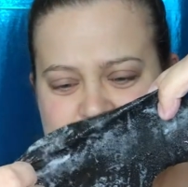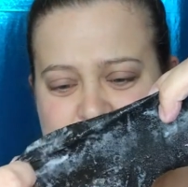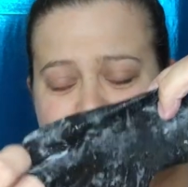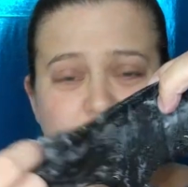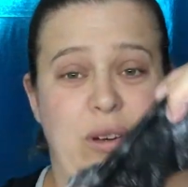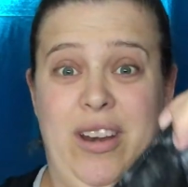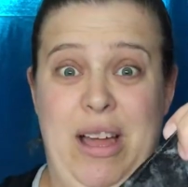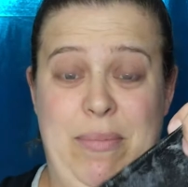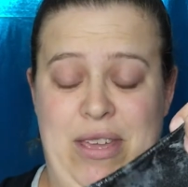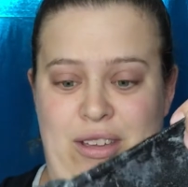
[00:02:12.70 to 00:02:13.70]
That would
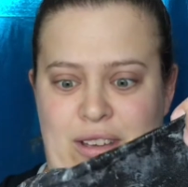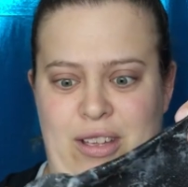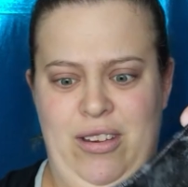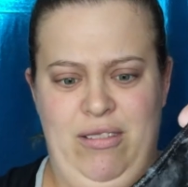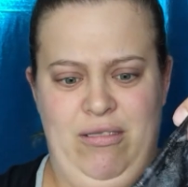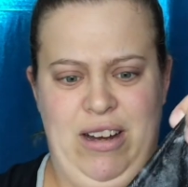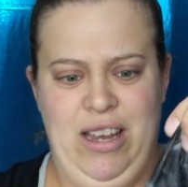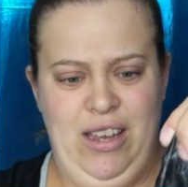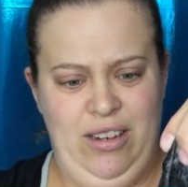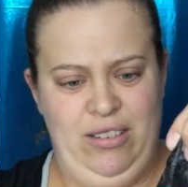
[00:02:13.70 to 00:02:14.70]
not be good,
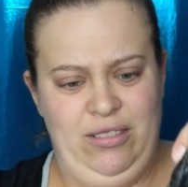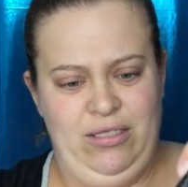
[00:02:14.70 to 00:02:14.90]
right?